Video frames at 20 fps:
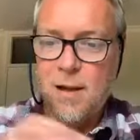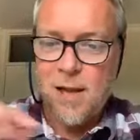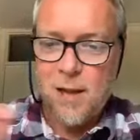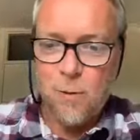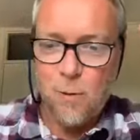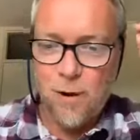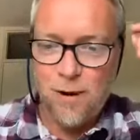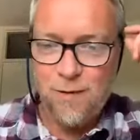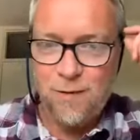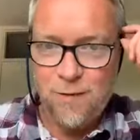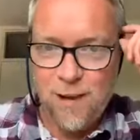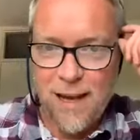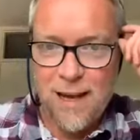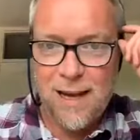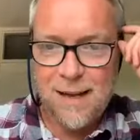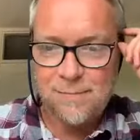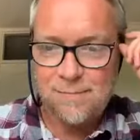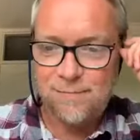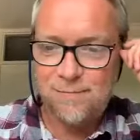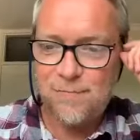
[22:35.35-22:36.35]
You want to
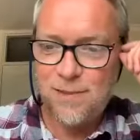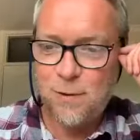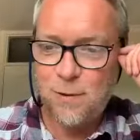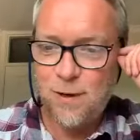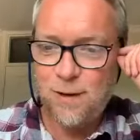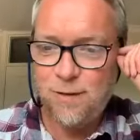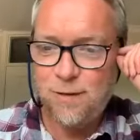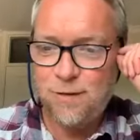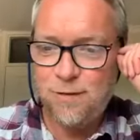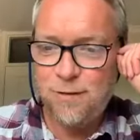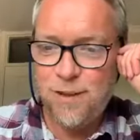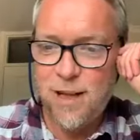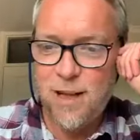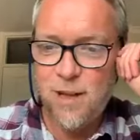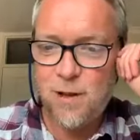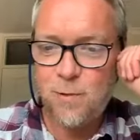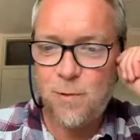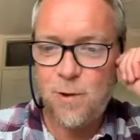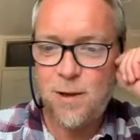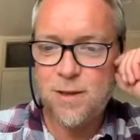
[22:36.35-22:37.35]
feel it you want to
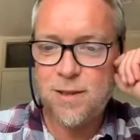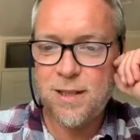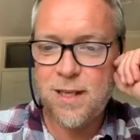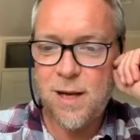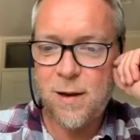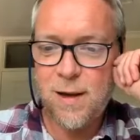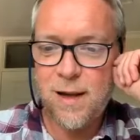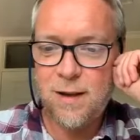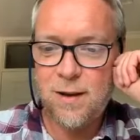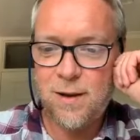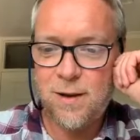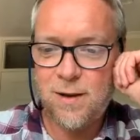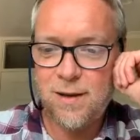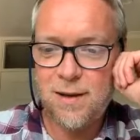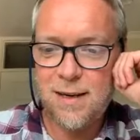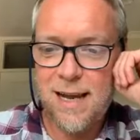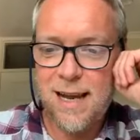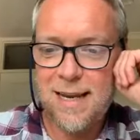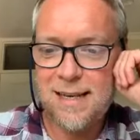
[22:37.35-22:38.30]
feel what's going on.